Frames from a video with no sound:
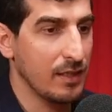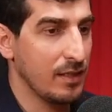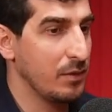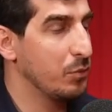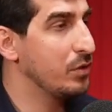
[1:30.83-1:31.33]

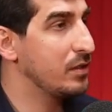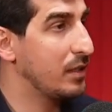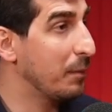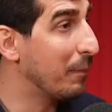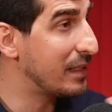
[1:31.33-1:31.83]
They want
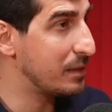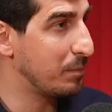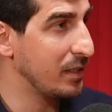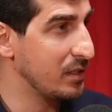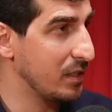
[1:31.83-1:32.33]

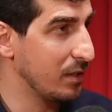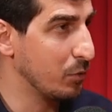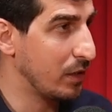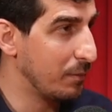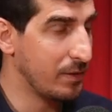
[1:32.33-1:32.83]
emancipation. They
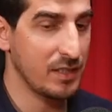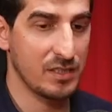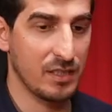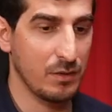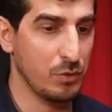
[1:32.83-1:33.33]
want
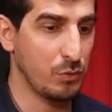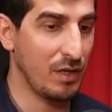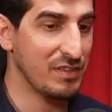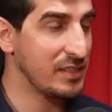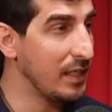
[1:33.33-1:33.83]
liberation. They want to
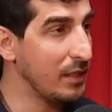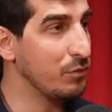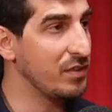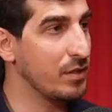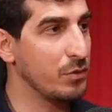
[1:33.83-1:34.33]
have a state
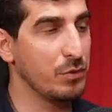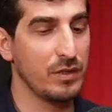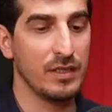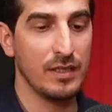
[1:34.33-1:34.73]
of their own.